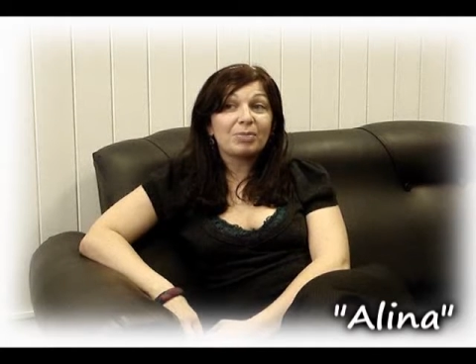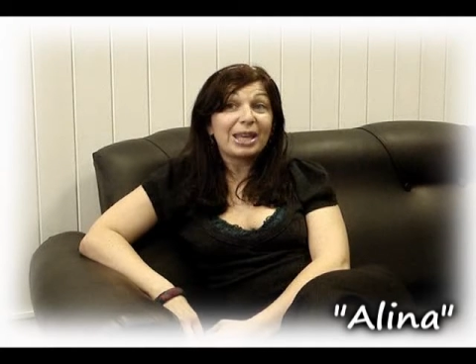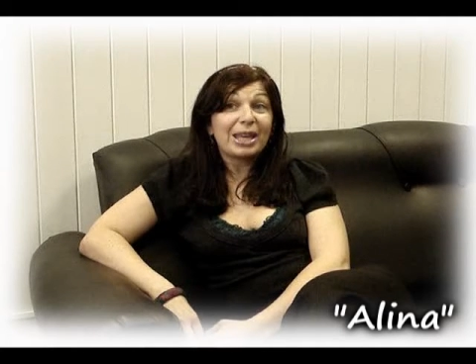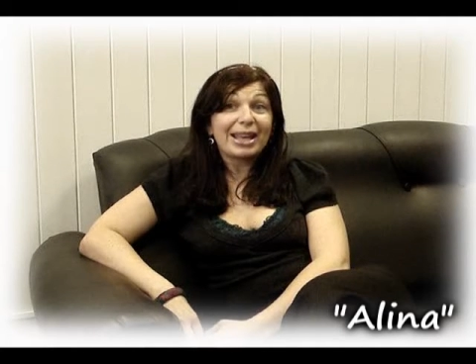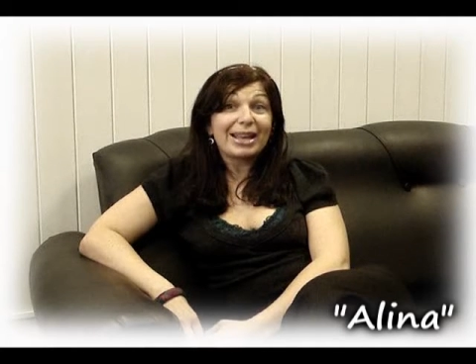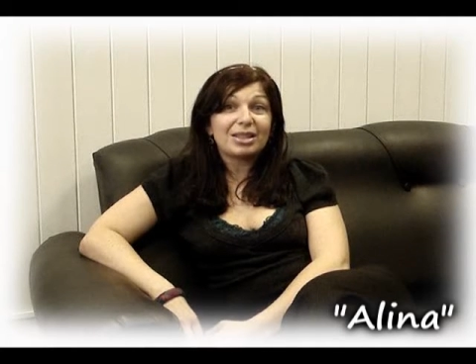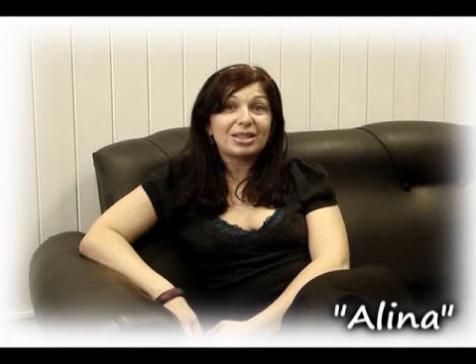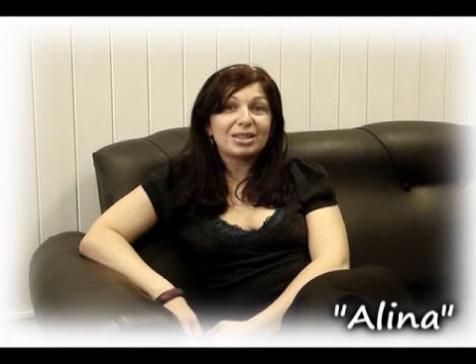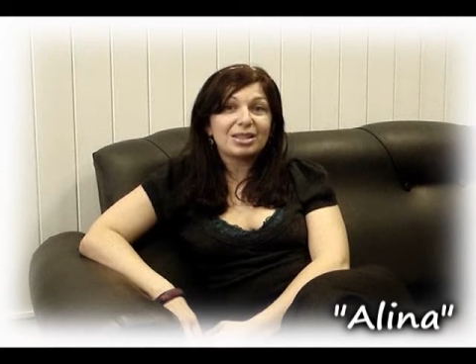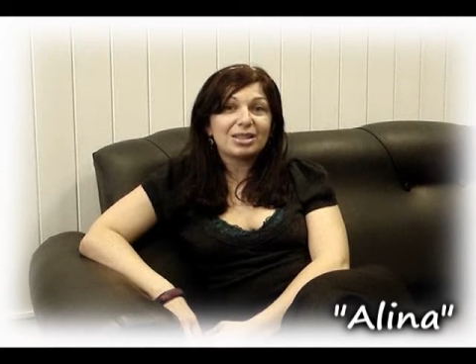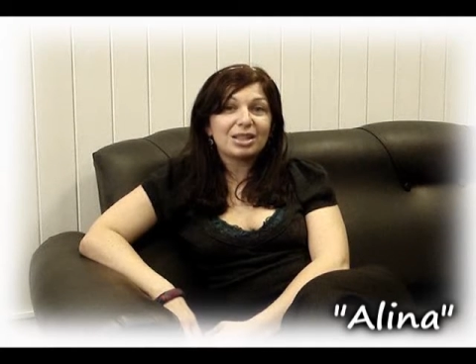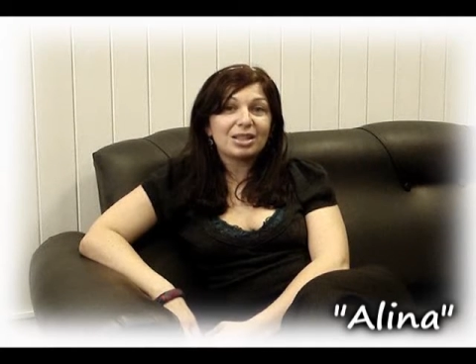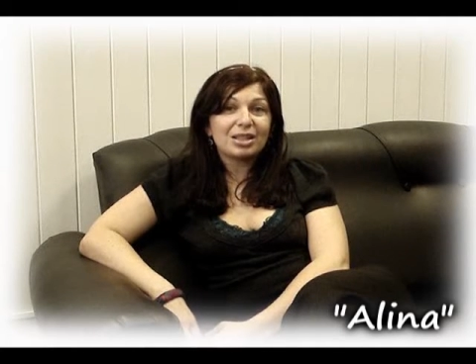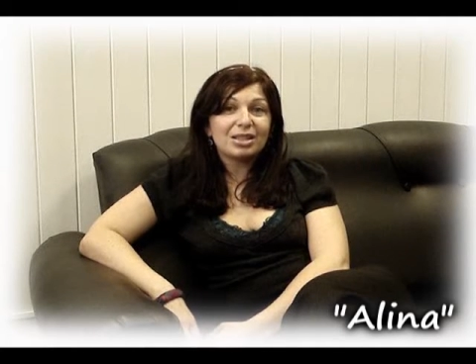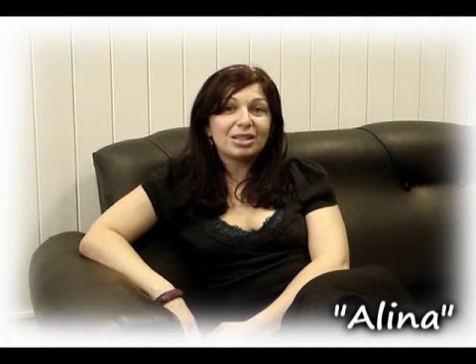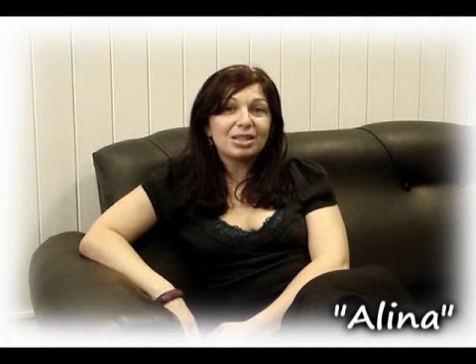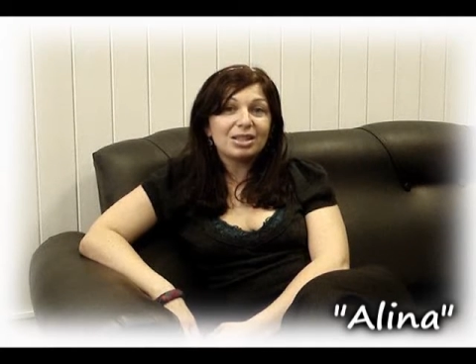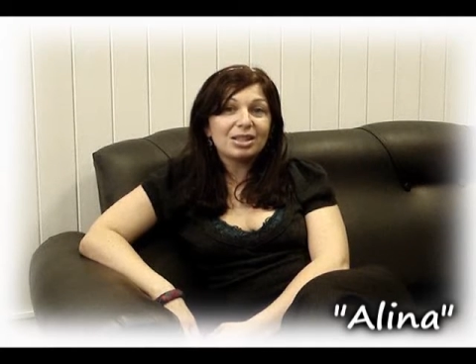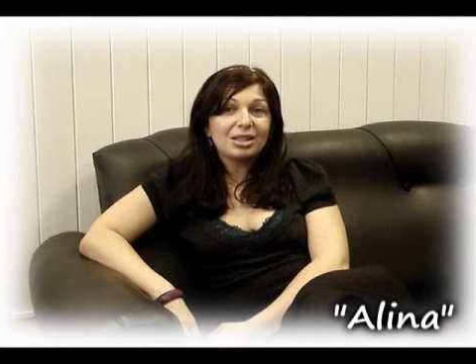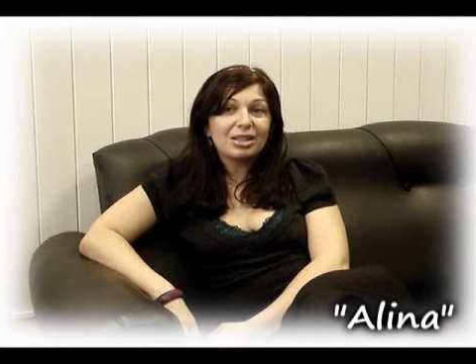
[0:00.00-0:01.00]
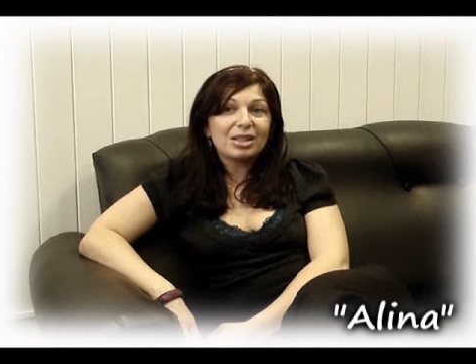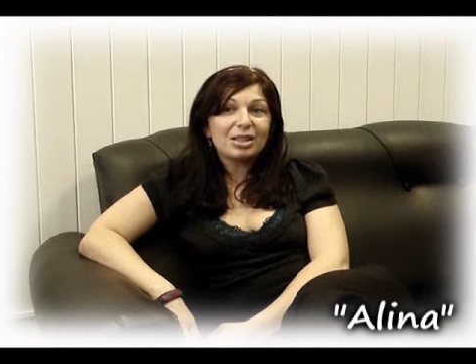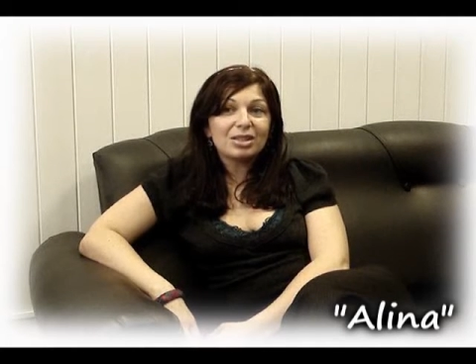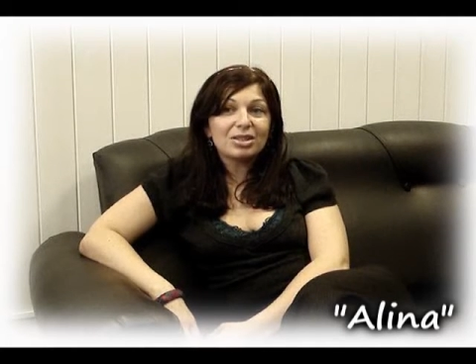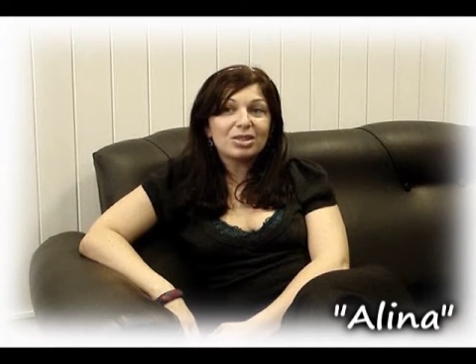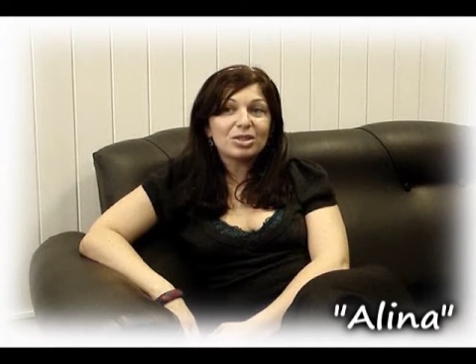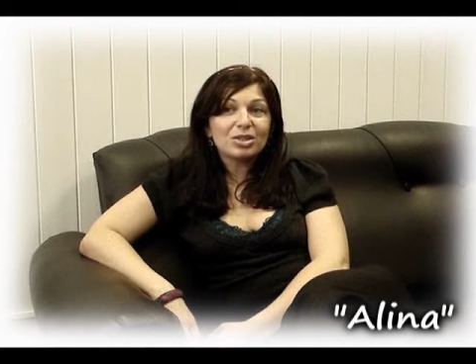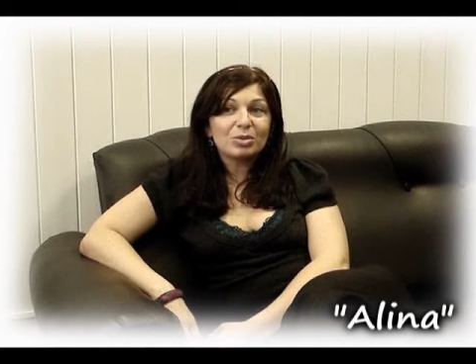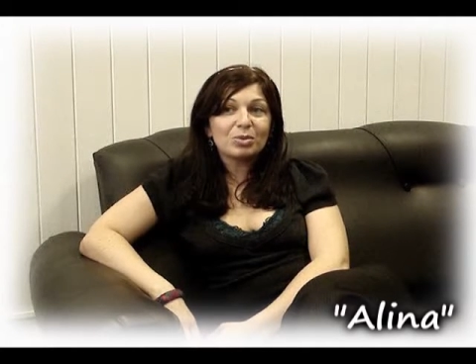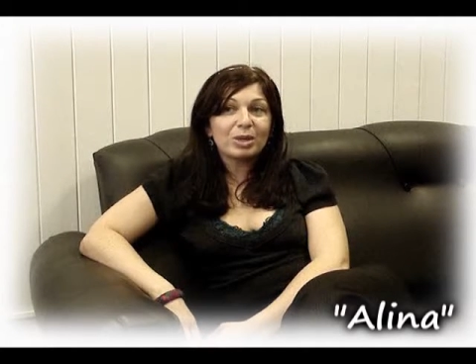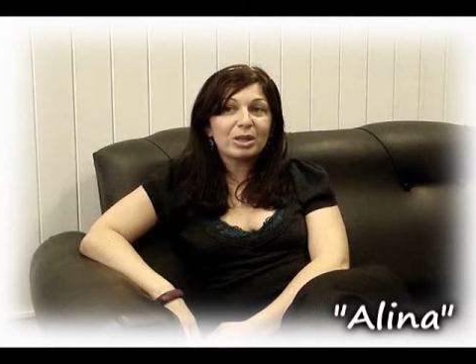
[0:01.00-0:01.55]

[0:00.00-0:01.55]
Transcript: began studying English